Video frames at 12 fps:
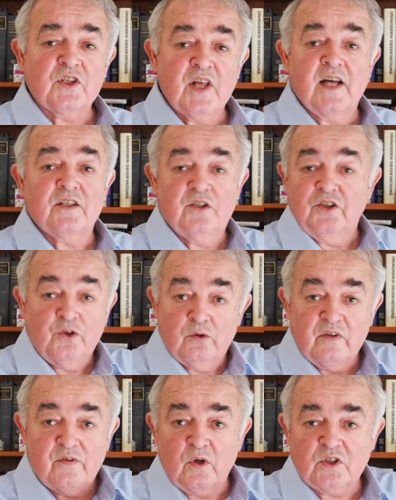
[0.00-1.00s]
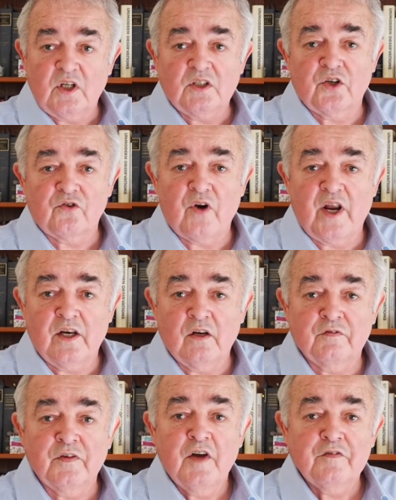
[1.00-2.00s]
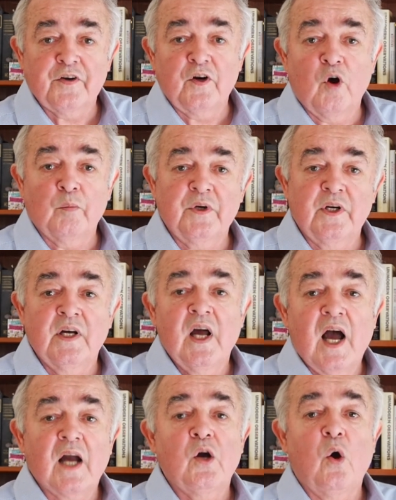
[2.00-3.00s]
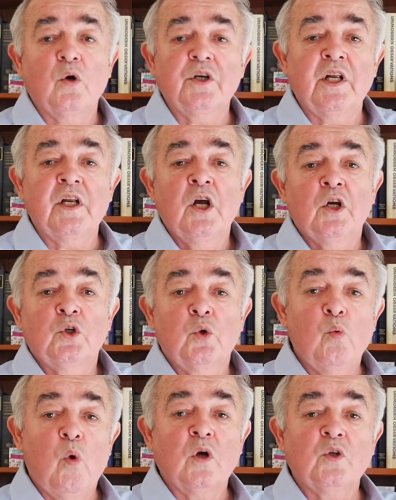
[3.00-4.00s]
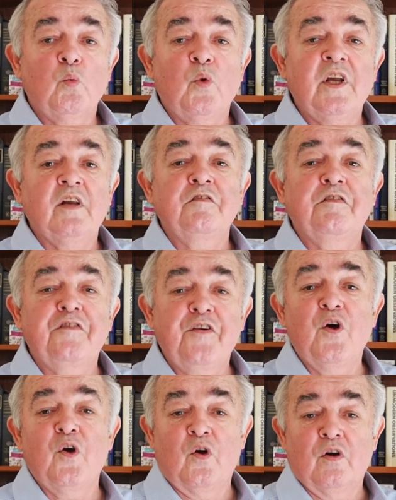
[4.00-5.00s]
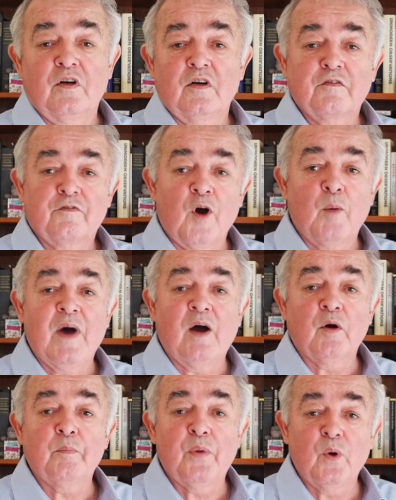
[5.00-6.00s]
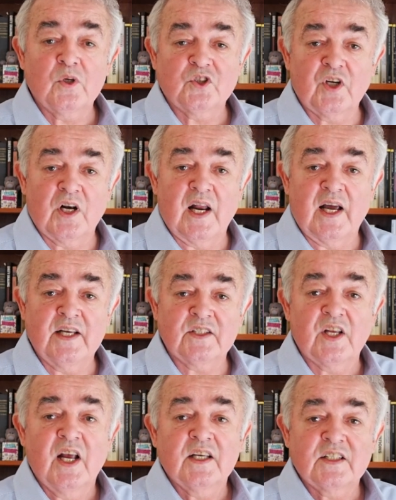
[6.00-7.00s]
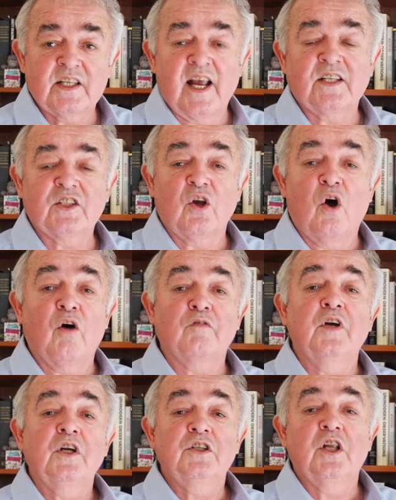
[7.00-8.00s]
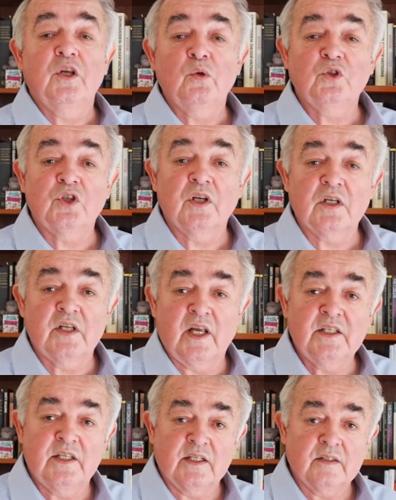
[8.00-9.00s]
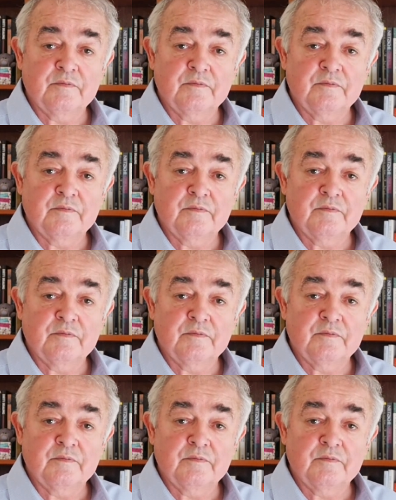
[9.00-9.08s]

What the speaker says: that universal terrain of phenomena according to what we infer from our personalized sets of delusional data.